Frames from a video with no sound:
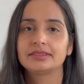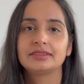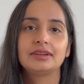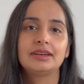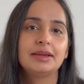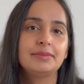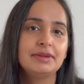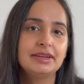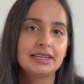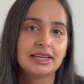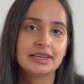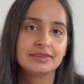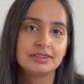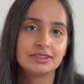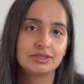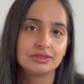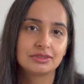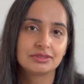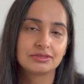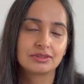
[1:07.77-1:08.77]
So let me dive
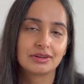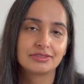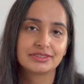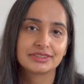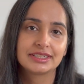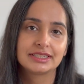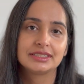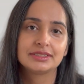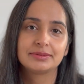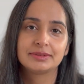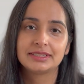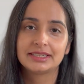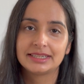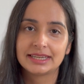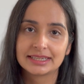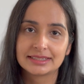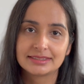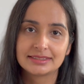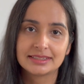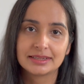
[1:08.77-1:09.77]
into the soft skills with the
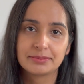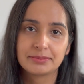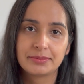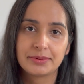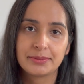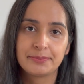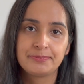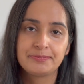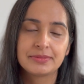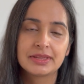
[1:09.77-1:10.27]
next tip.